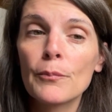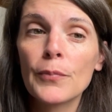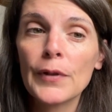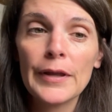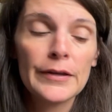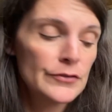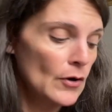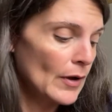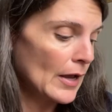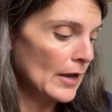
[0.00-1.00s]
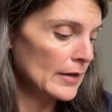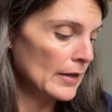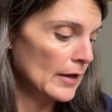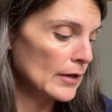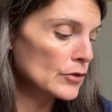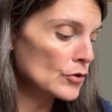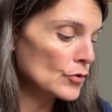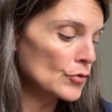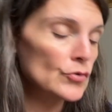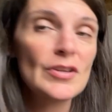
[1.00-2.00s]
Please go ahead and
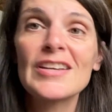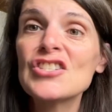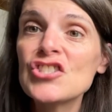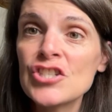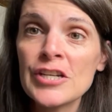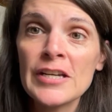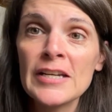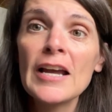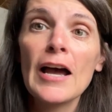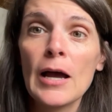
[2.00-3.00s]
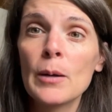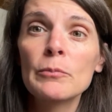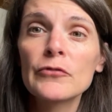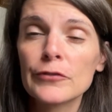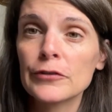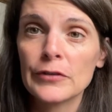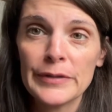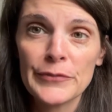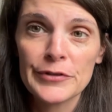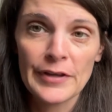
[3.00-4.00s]
use GM for
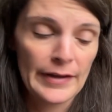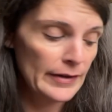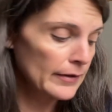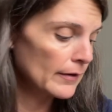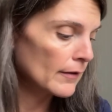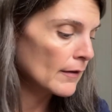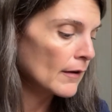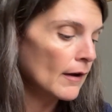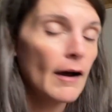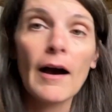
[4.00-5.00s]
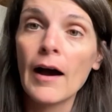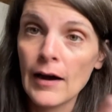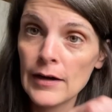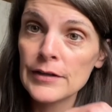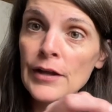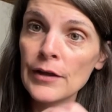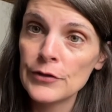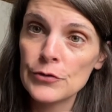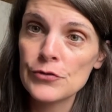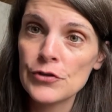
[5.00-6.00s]
Green Mosaic on
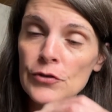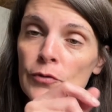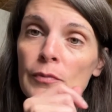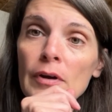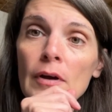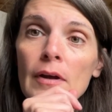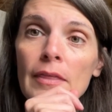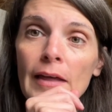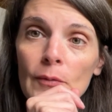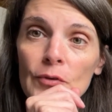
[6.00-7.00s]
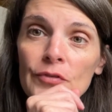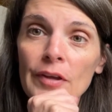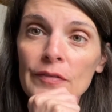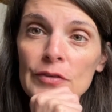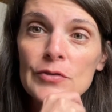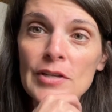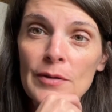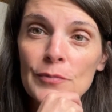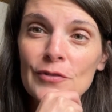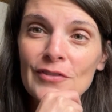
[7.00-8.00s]
YouTube. That will save you
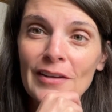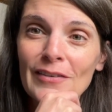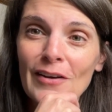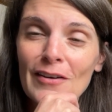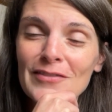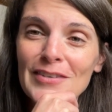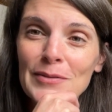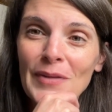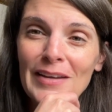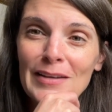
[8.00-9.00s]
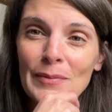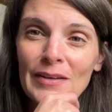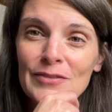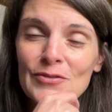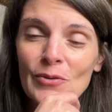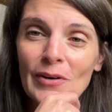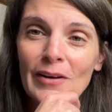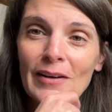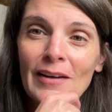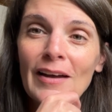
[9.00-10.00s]
10% off in my eBay
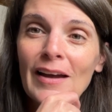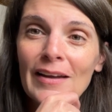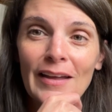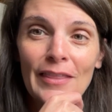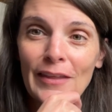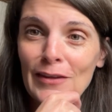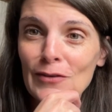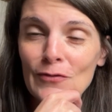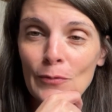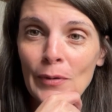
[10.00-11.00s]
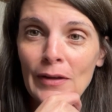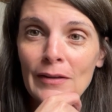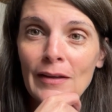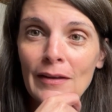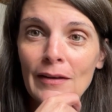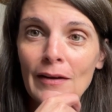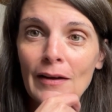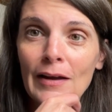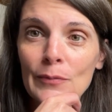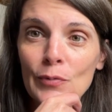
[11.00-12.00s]
store. Again, thank you for being here.
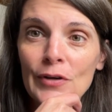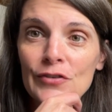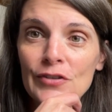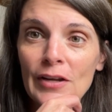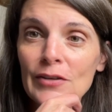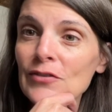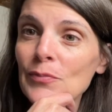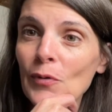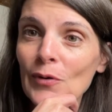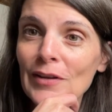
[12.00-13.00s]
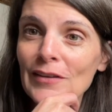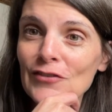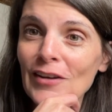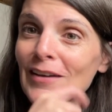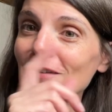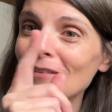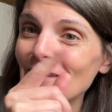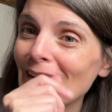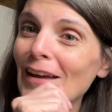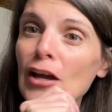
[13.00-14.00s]
I appreciate you supporting the channel.
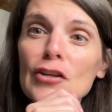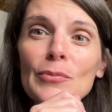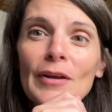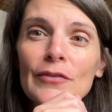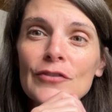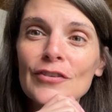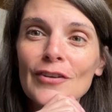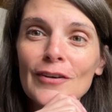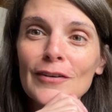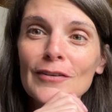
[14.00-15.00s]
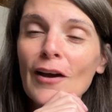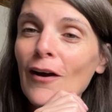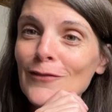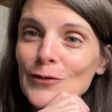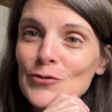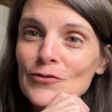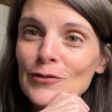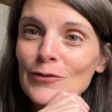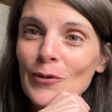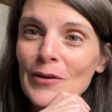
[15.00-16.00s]
And you may have just heard our rooster
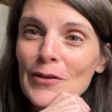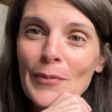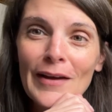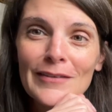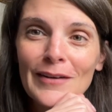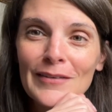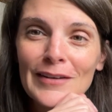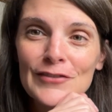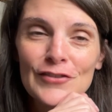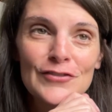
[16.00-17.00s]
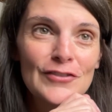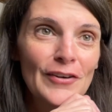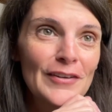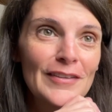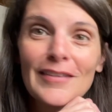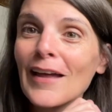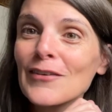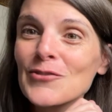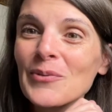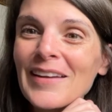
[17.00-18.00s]
crowing in the background. He just started
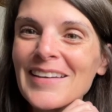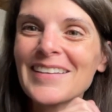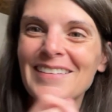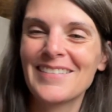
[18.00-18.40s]
last week.